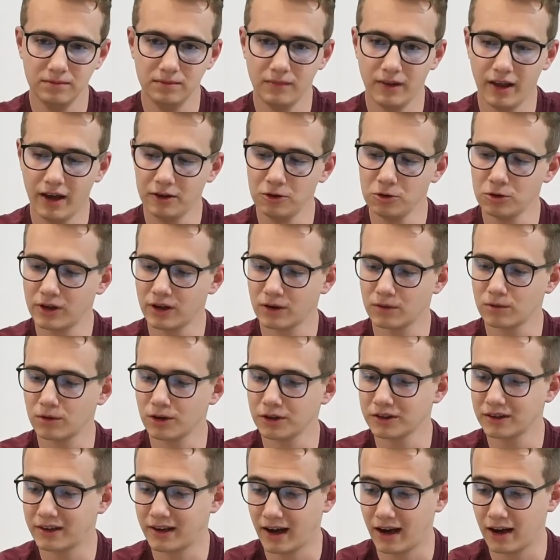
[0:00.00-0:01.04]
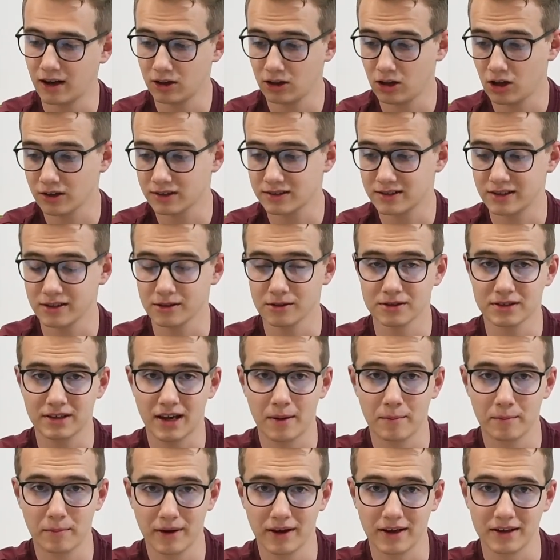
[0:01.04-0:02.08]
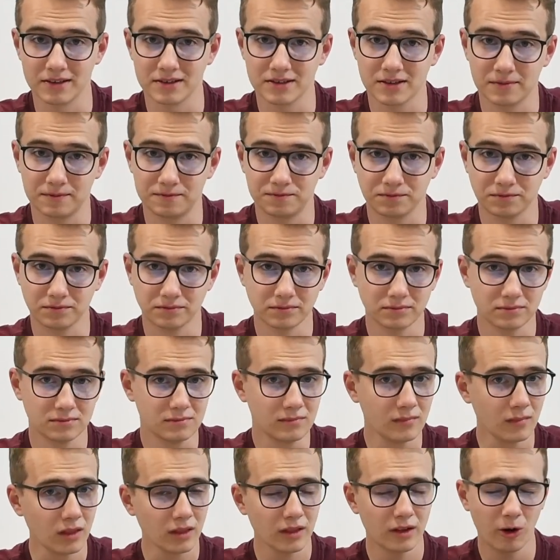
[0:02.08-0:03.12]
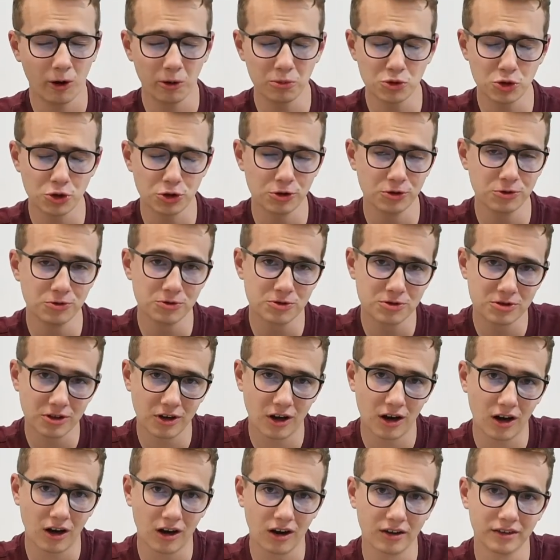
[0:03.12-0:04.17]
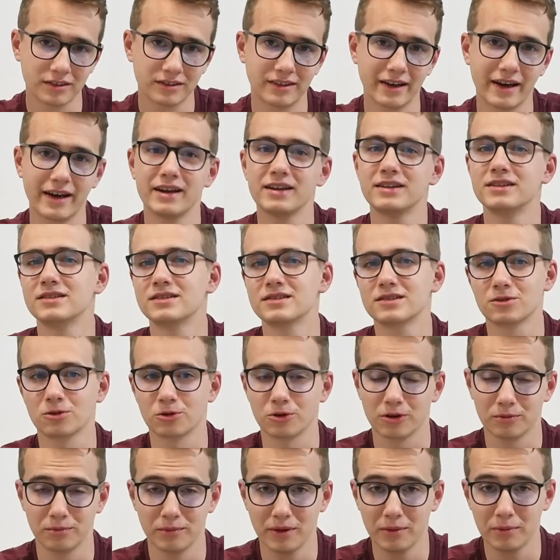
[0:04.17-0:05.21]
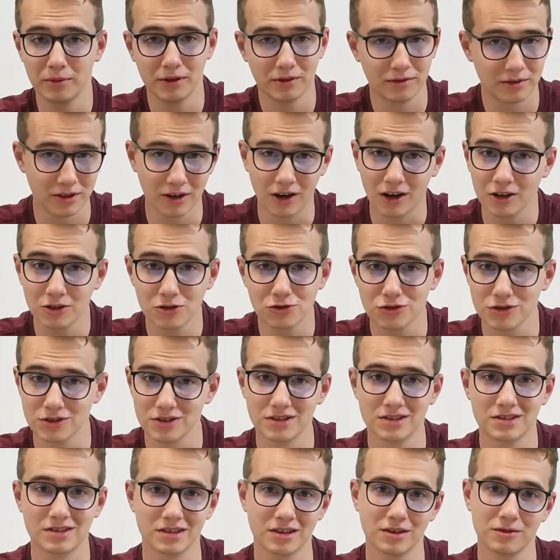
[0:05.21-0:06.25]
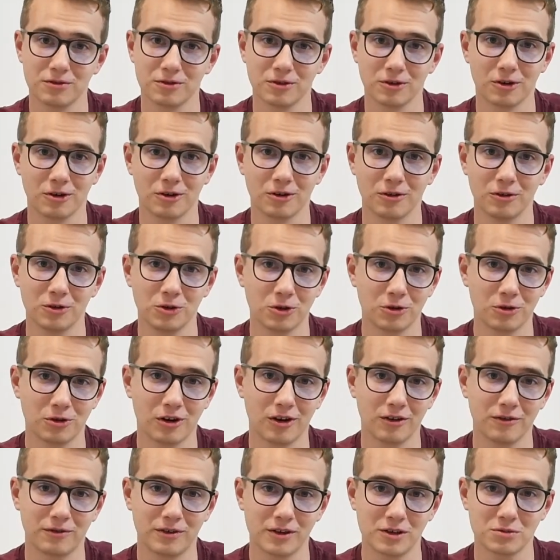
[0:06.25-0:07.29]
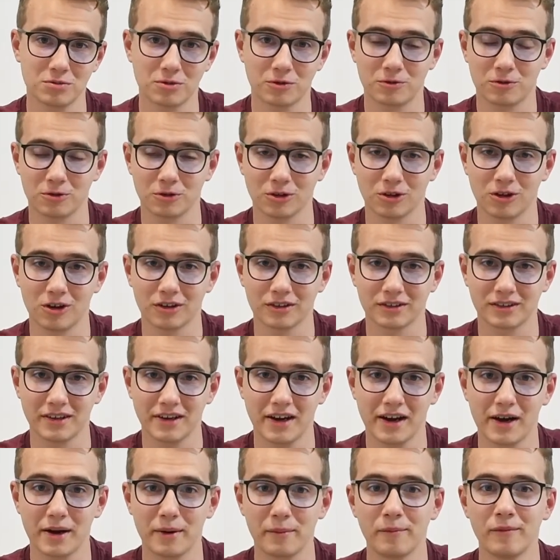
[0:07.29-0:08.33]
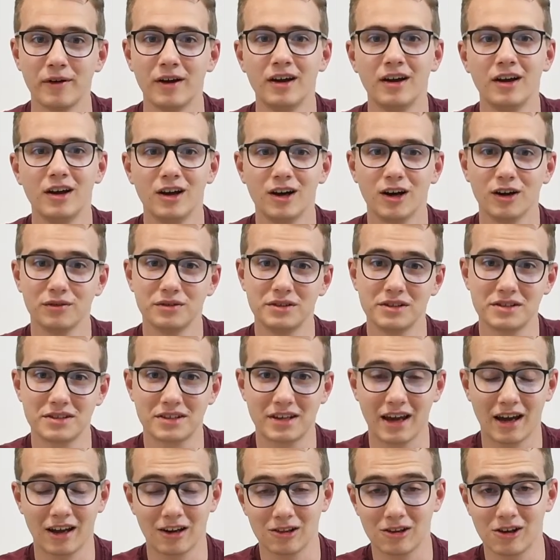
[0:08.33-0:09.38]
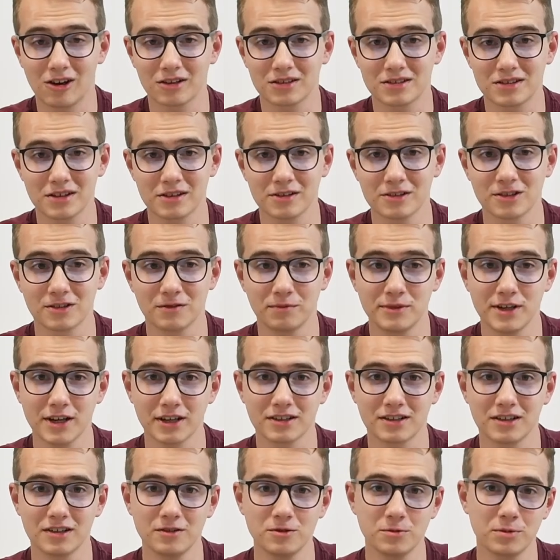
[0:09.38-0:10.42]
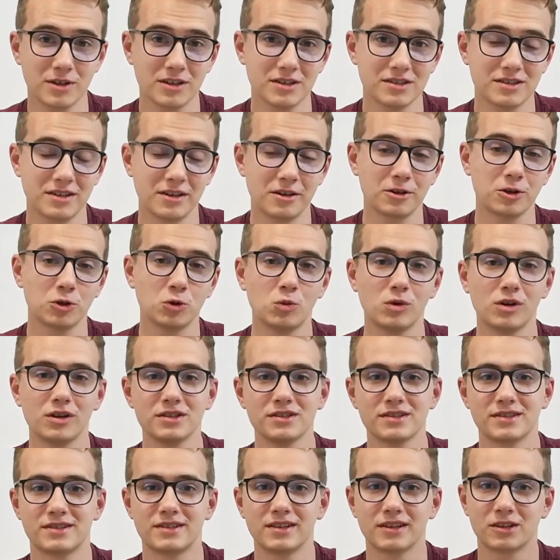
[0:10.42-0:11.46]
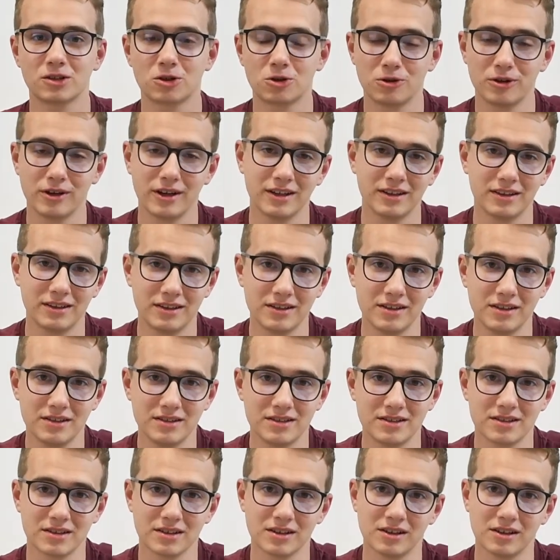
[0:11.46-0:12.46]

and you can run catalog sales campaigns. Now, I'm sure you saw tens or maybe even hundreds, if you're on Facebook for a long time, of these catalog sales objectives, because they're the ones that create these